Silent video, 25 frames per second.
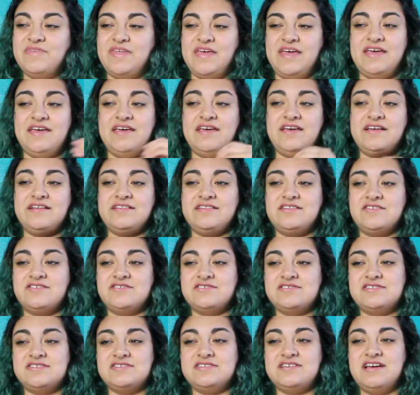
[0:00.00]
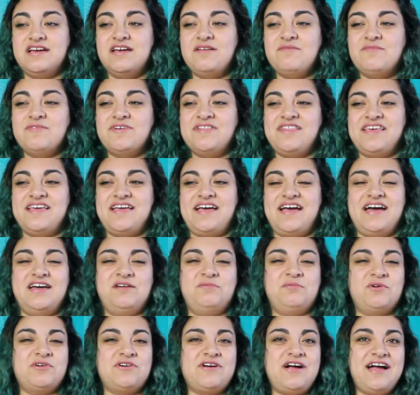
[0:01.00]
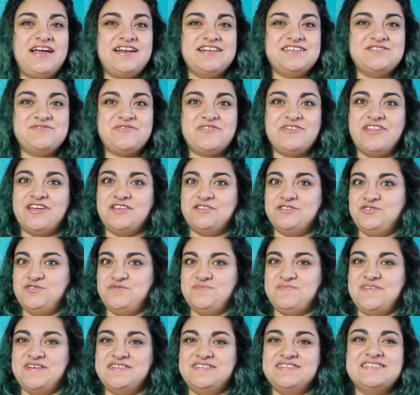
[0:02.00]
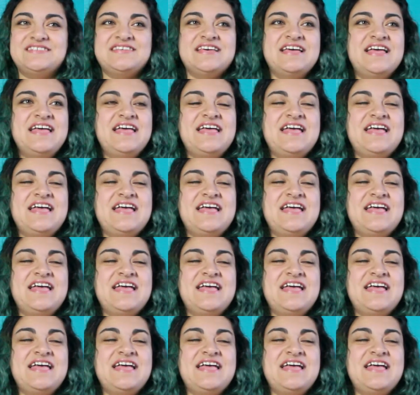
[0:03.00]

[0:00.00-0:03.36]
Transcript: And there was a time where like I had bronchitis for like 2 months,